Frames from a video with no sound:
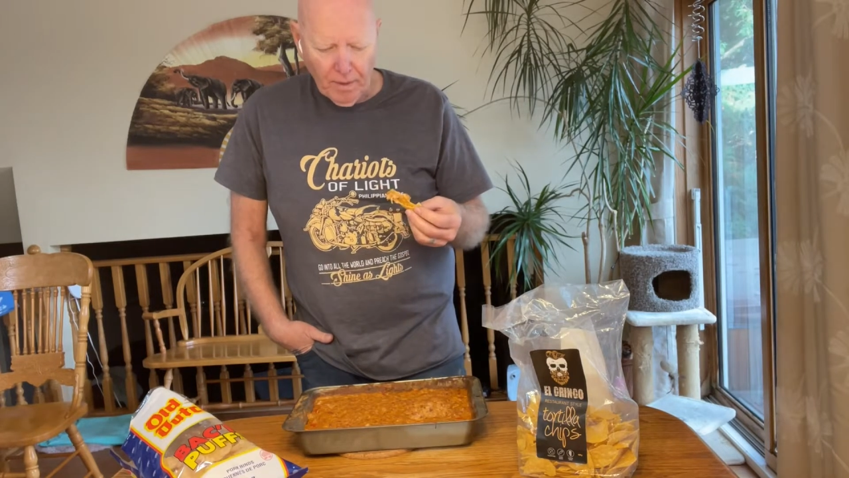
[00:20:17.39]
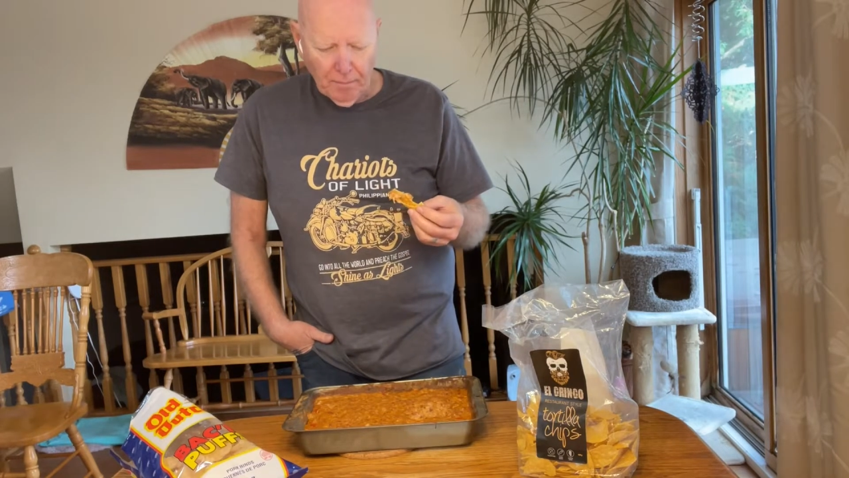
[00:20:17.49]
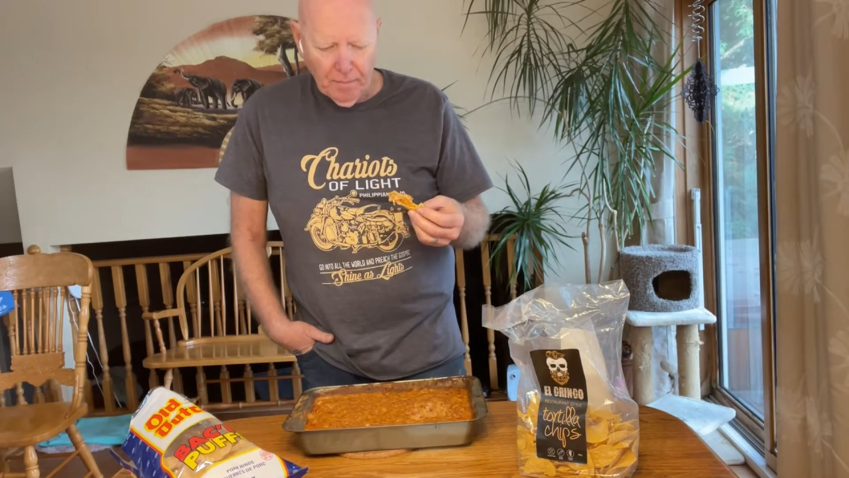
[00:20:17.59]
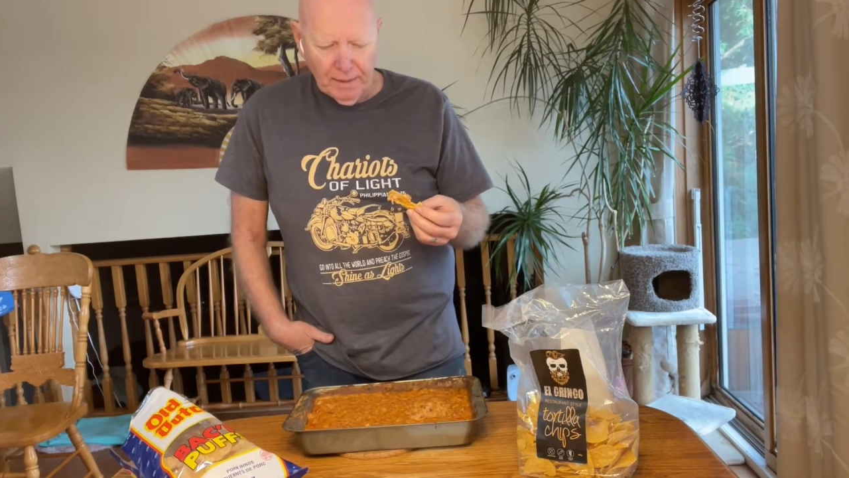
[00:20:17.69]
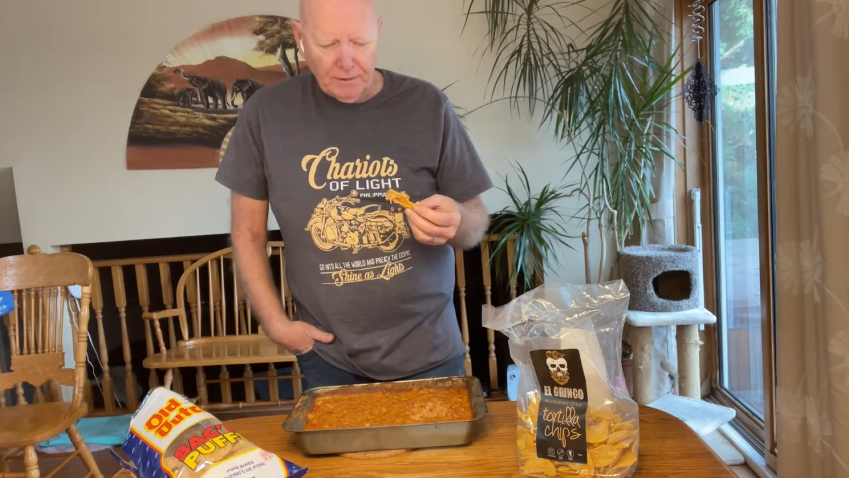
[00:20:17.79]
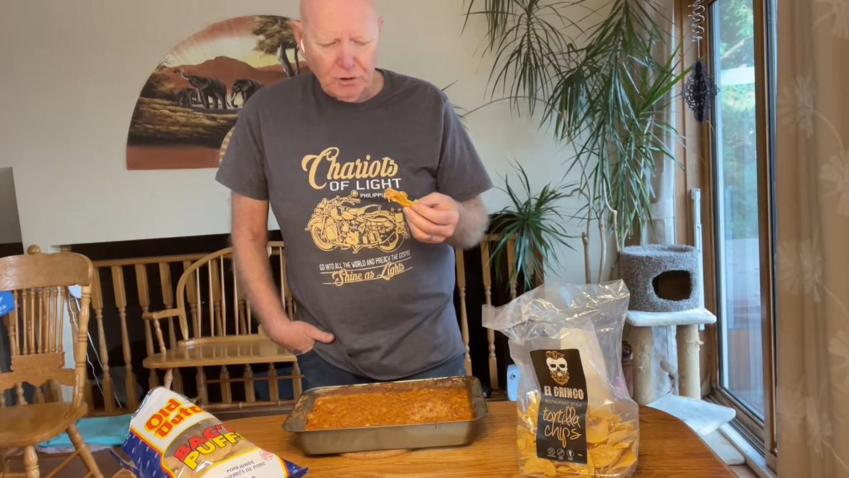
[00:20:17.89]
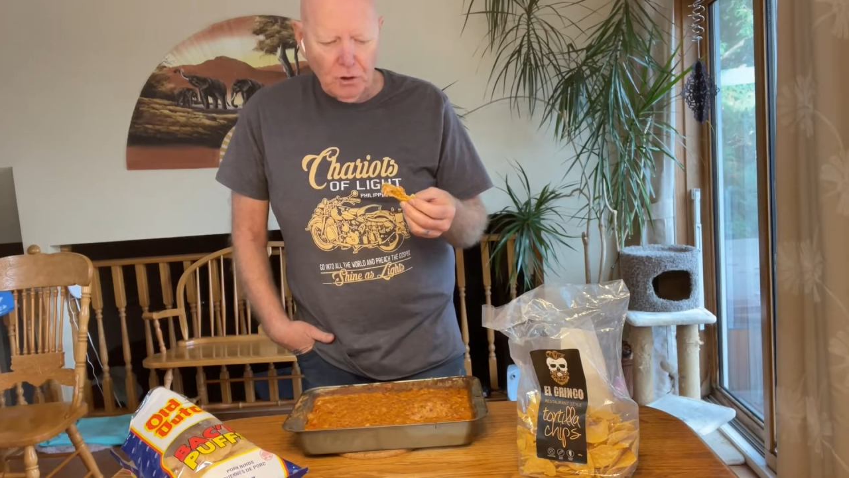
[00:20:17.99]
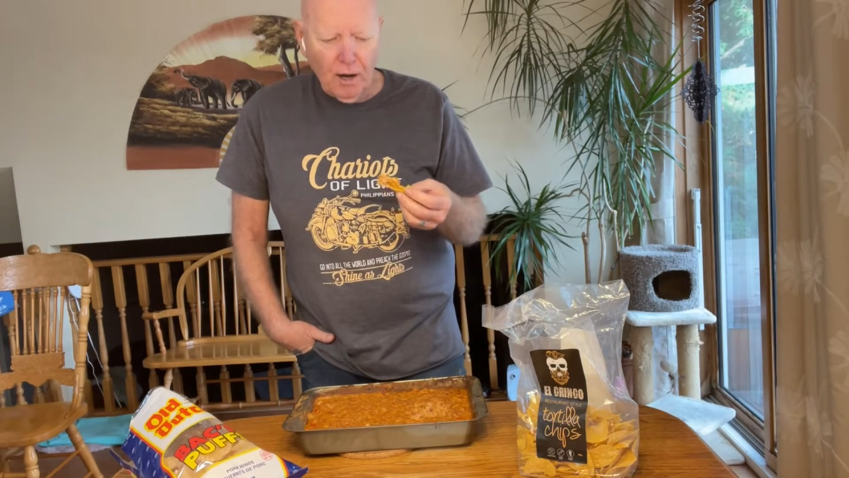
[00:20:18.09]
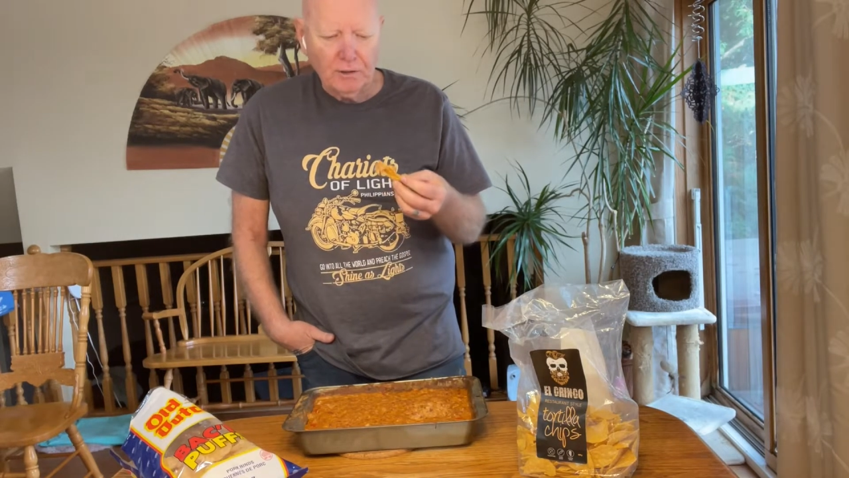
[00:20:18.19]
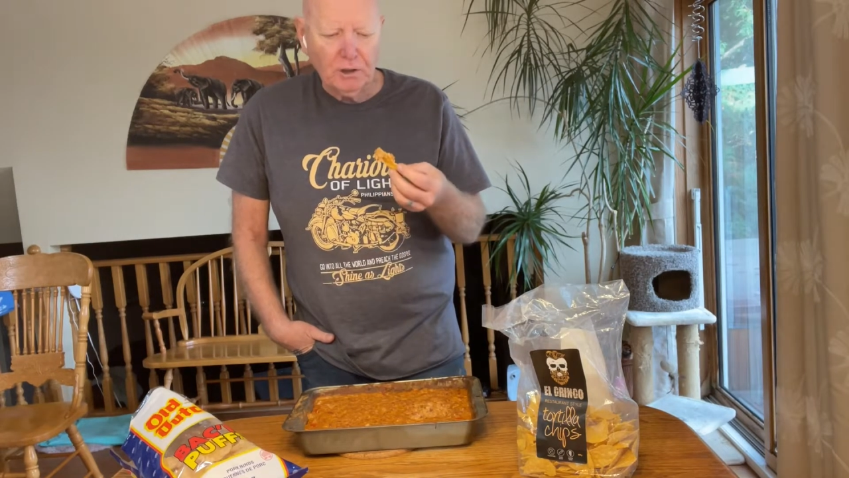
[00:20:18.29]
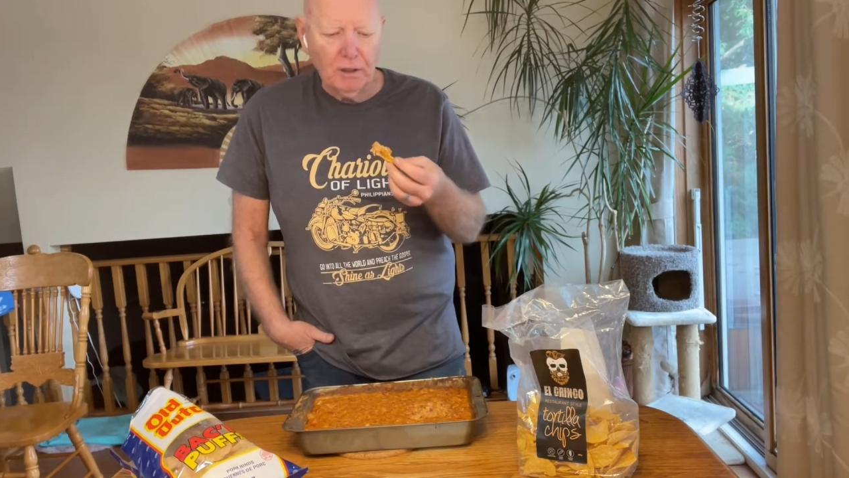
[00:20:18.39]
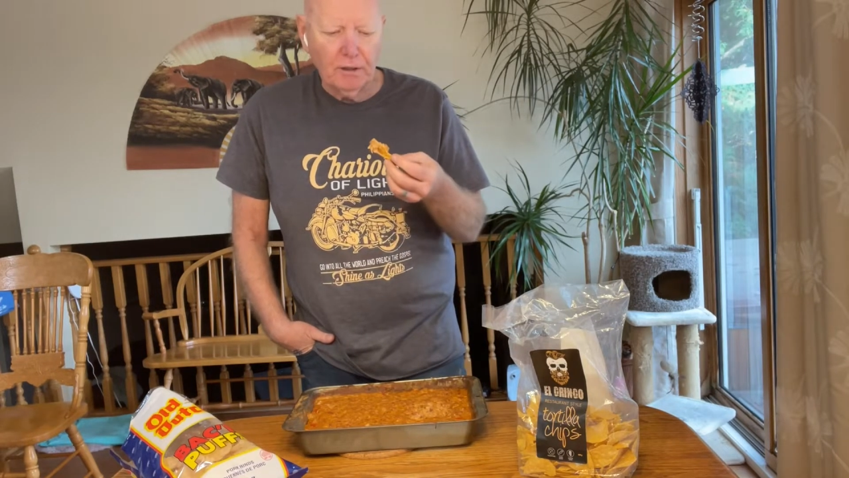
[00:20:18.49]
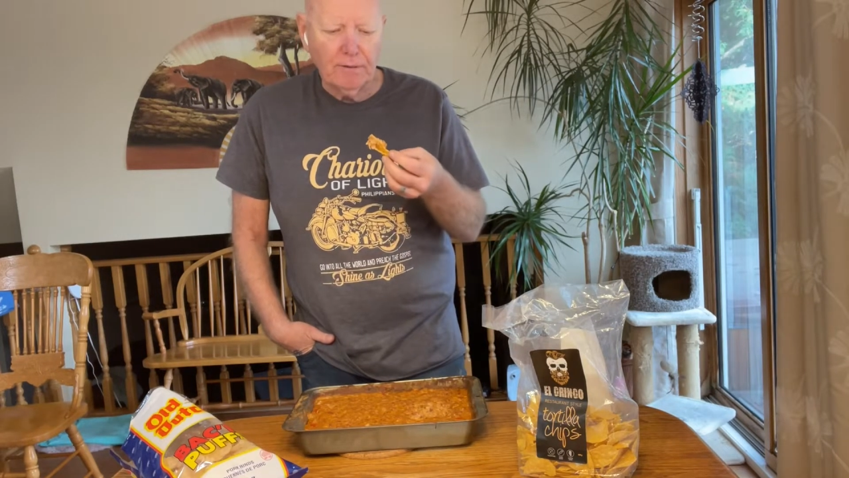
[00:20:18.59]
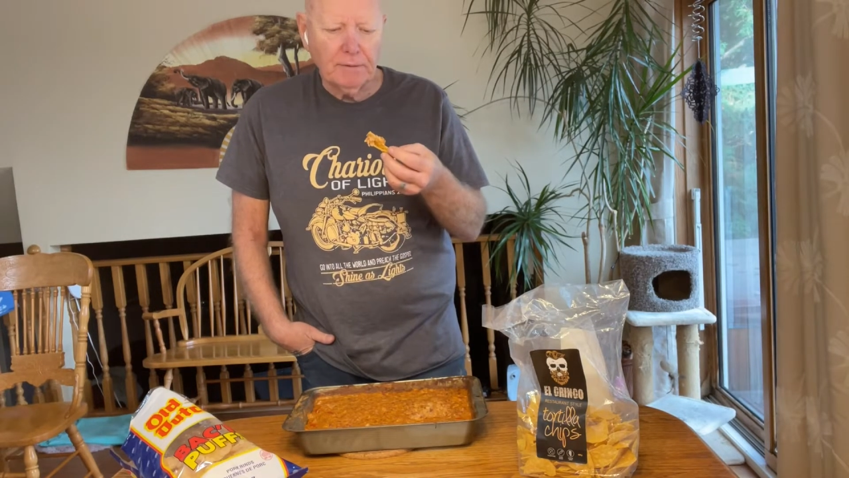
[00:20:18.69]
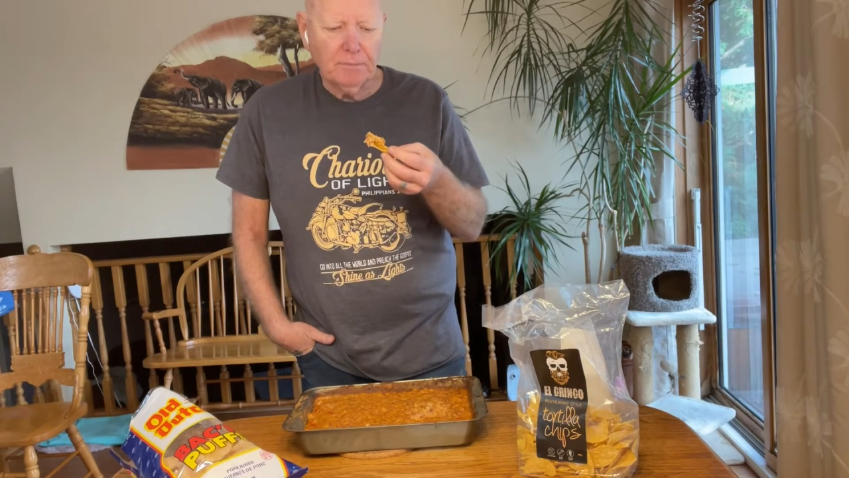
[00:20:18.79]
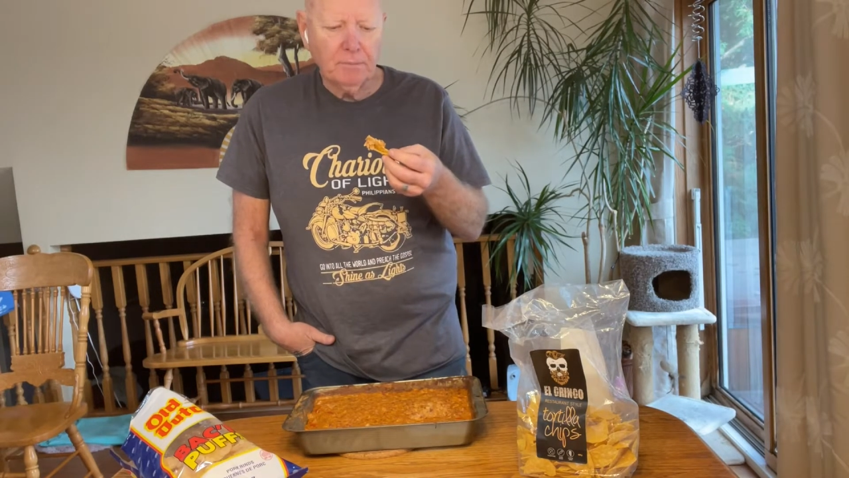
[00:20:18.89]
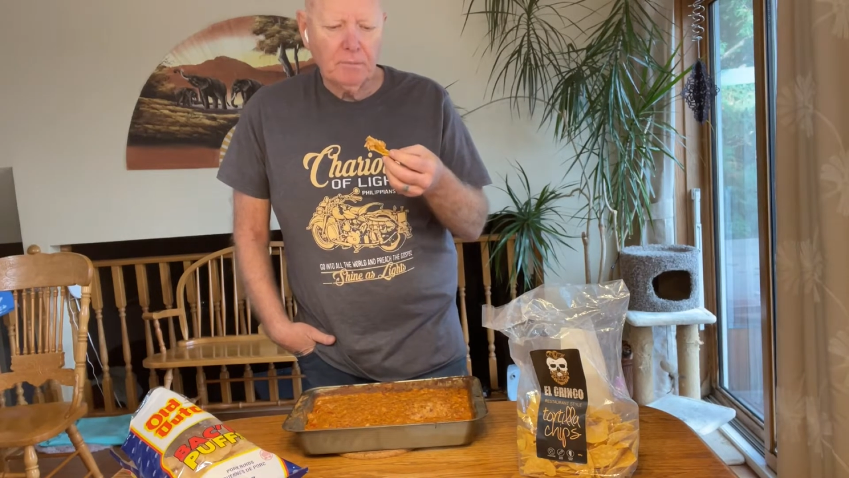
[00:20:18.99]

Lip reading: make a sauce out of it.